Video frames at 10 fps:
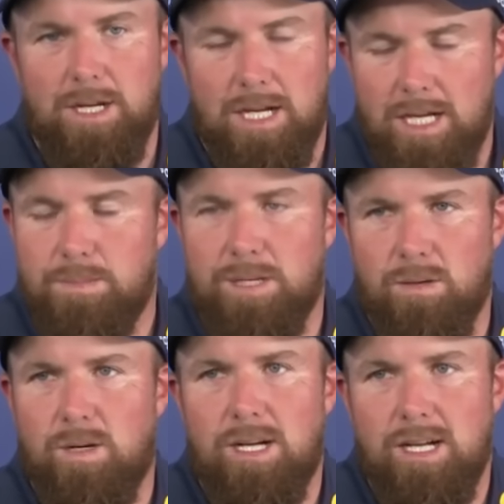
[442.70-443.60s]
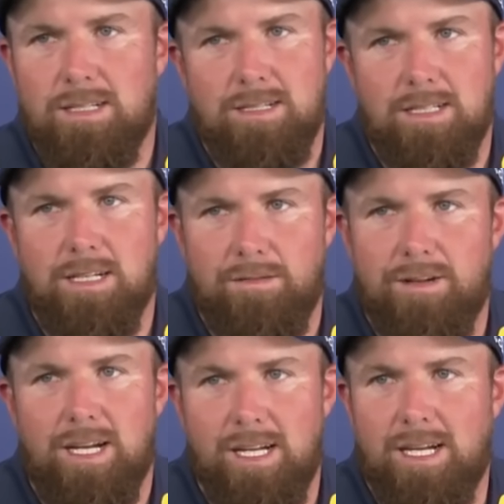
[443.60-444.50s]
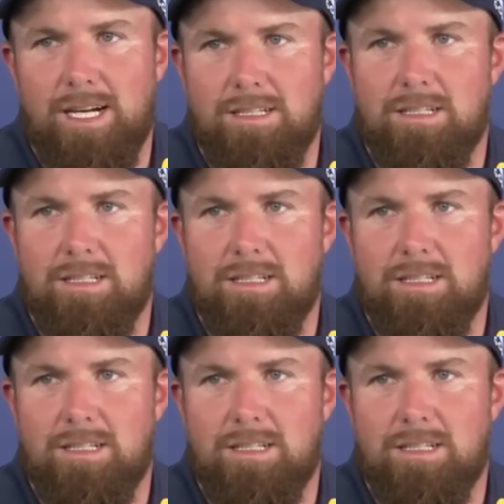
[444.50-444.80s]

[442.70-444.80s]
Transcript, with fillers: it's been a while since I felt like that.